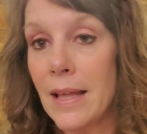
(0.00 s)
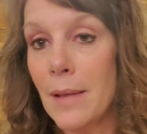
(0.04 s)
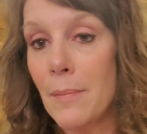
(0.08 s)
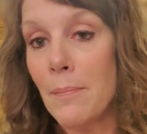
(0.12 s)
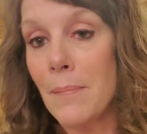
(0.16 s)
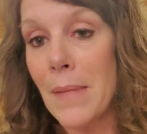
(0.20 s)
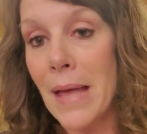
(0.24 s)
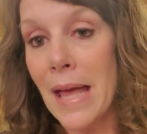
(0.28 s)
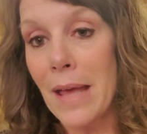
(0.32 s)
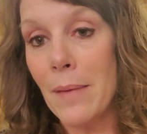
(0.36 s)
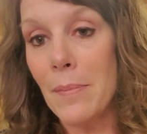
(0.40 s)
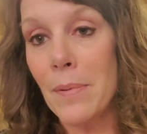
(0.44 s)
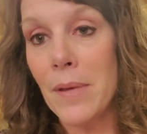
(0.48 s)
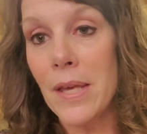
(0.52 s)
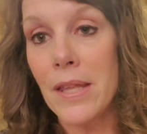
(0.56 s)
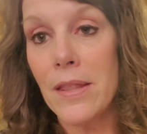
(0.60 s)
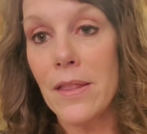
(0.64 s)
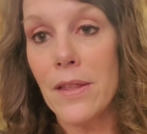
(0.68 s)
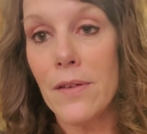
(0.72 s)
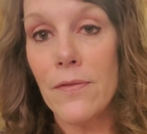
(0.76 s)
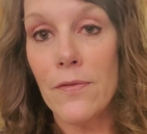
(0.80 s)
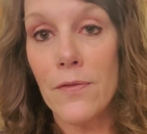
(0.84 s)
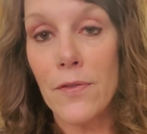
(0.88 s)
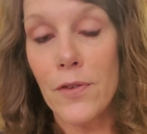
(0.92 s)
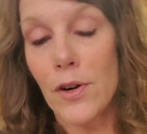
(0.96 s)
maybe
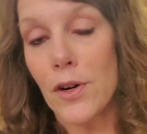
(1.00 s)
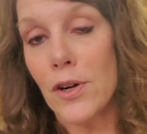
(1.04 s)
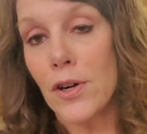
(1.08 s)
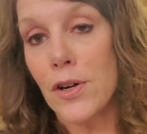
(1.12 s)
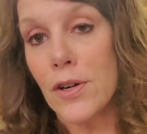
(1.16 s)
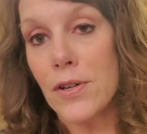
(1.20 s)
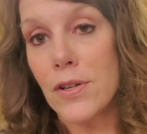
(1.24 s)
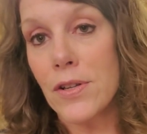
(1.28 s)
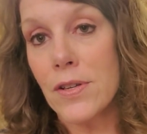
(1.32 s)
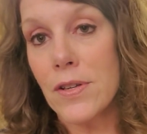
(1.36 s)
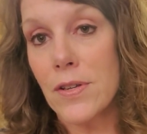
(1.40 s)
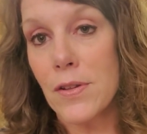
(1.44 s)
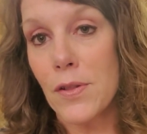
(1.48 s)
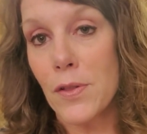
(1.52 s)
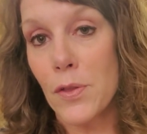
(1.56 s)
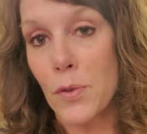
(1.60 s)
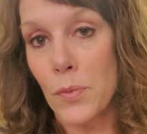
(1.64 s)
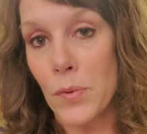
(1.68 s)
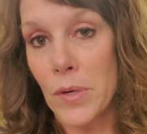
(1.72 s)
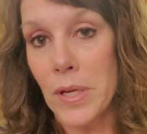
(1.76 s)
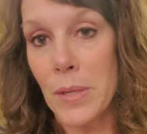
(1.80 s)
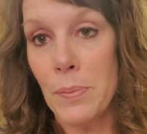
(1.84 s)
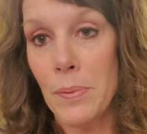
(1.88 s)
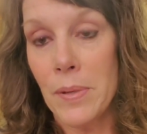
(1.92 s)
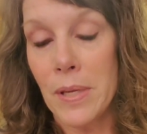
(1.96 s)
the first
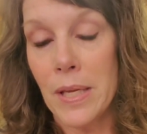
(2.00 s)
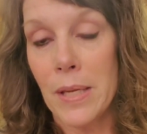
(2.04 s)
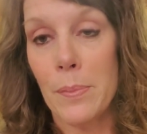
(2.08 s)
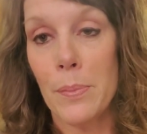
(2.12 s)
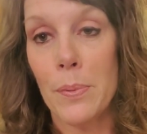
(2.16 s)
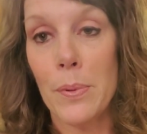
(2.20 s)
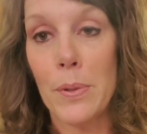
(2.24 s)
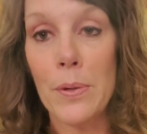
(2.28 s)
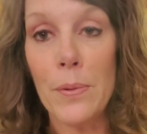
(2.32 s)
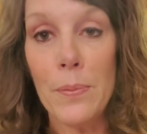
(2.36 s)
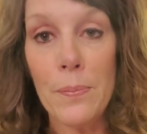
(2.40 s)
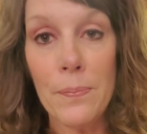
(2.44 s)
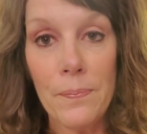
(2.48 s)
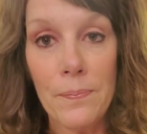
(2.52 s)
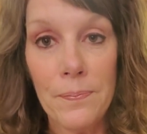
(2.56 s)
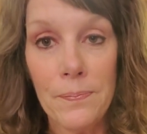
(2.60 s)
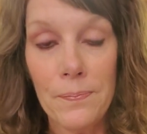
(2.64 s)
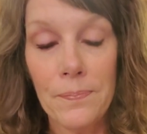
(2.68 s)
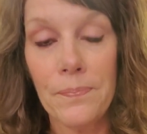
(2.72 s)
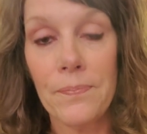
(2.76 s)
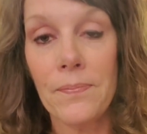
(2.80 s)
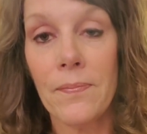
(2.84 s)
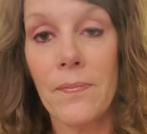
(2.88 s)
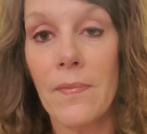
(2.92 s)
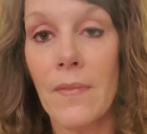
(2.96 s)
three people,
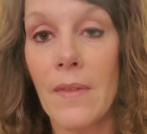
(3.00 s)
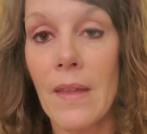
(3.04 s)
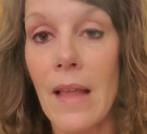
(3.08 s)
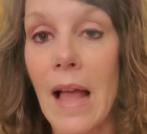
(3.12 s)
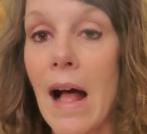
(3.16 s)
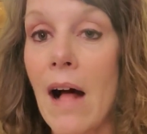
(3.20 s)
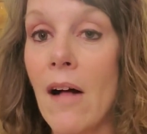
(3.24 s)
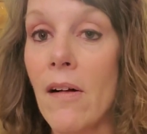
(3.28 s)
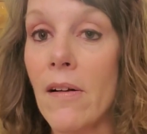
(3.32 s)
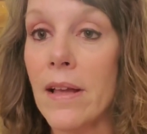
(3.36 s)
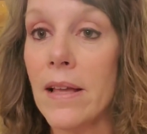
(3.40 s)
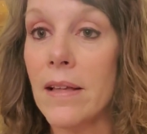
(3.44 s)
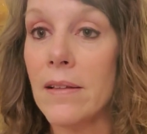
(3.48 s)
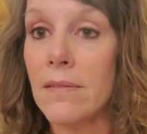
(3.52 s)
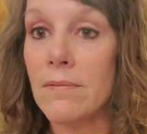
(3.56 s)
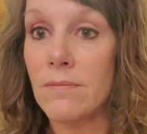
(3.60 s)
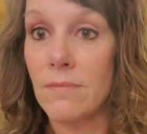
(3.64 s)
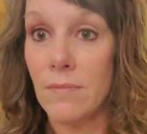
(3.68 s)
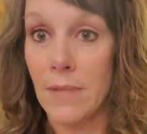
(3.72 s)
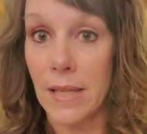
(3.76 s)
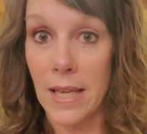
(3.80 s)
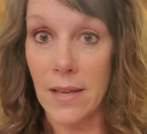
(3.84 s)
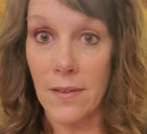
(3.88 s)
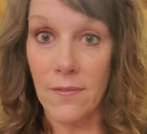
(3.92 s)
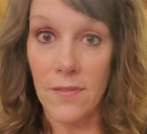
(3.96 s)
I'll
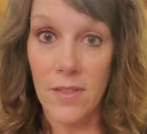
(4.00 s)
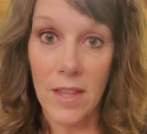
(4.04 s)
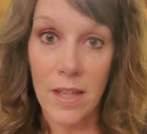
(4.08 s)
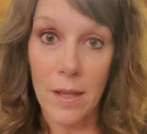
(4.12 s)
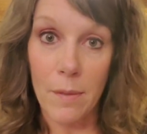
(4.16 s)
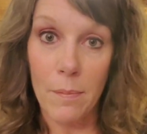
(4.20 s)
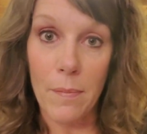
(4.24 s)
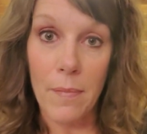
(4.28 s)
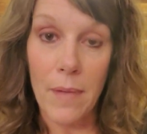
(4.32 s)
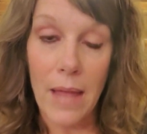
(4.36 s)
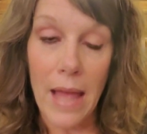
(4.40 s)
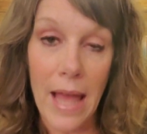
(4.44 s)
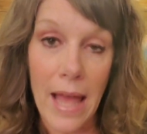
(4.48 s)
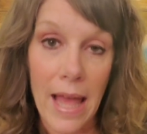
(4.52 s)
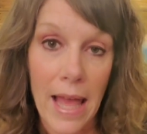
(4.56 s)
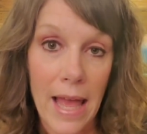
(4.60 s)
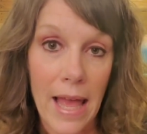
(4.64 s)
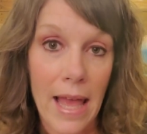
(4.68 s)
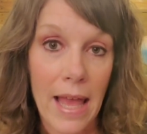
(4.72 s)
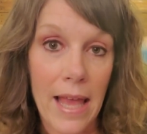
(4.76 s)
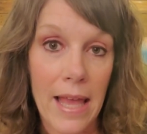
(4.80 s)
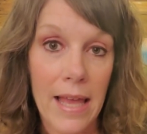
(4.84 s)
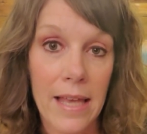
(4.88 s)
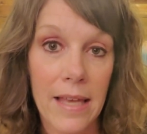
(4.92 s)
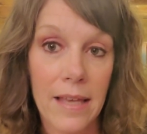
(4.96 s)
give them
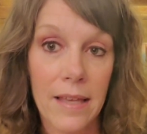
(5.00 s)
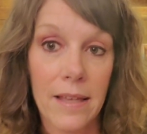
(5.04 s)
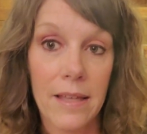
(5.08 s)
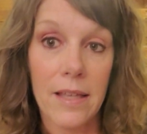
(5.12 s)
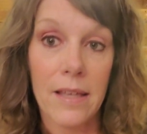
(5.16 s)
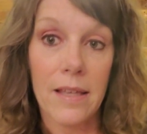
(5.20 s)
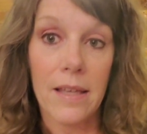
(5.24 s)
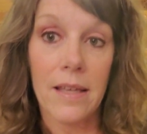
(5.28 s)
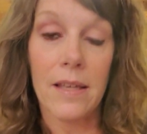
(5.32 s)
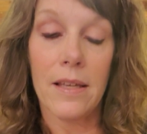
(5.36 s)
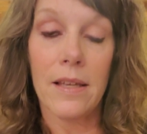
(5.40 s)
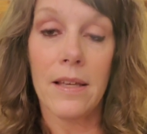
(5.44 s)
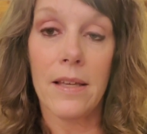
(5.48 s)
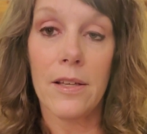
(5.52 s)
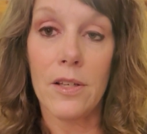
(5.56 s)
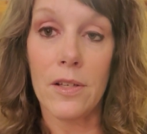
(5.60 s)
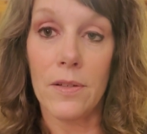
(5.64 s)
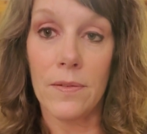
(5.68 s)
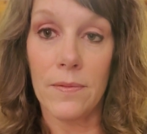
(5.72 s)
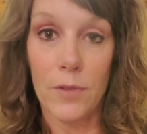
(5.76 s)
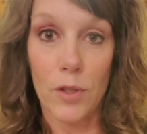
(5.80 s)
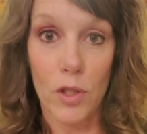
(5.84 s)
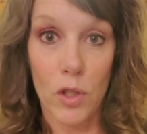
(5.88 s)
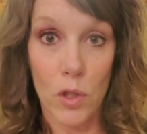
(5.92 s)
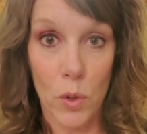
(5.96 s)
a
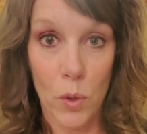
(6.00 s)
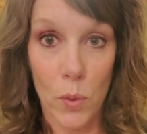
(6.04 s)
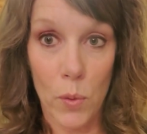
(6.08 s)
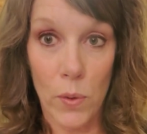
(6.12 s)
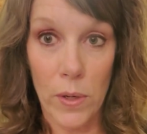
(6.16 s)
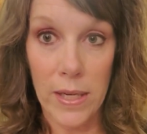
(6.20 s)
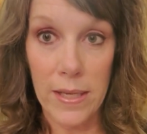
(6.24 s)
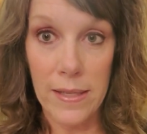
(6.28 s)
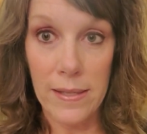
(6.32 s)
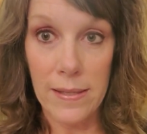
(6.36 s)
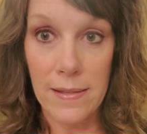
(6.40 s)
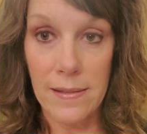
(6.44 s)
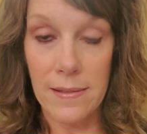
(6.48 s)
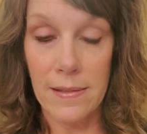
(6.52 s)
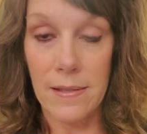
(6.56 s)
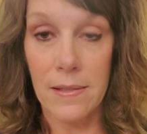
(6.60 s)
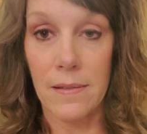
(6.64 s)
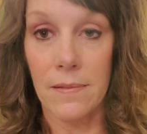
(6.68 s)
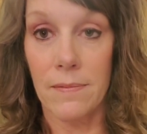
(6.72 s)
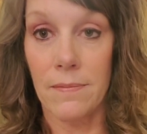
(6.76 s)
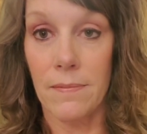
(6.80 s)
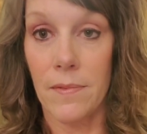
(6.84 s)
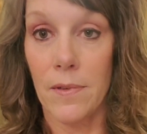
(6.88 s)
choice.